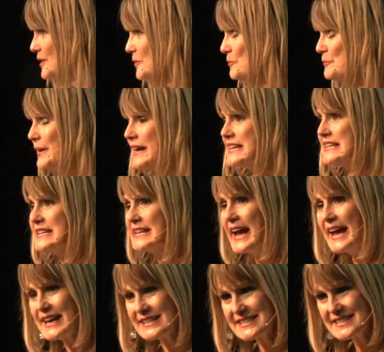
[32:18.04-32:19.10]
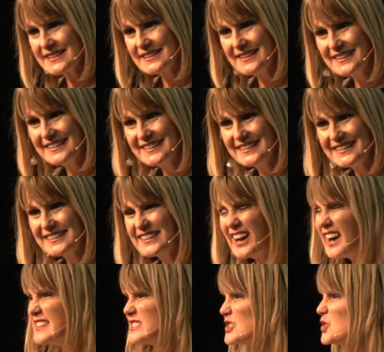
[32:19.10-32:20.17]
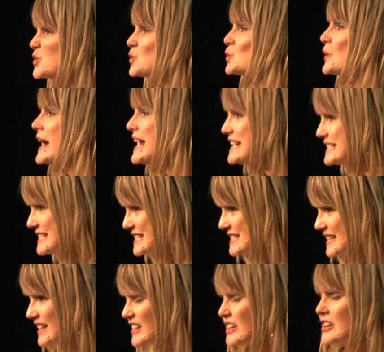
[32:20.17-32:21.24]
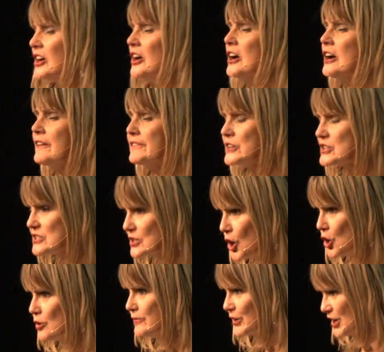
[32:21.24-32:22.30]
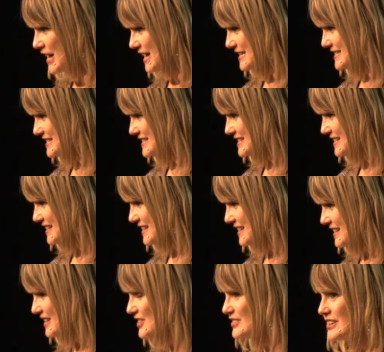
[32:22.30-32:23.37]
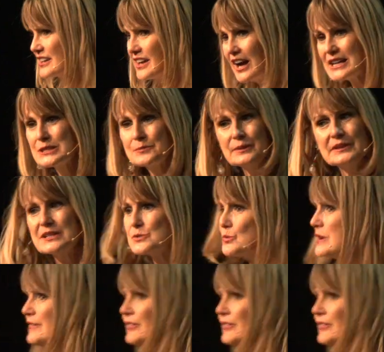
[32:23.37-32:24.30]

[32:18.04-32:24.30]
But yet, God's grace covers over us. The gospel is we've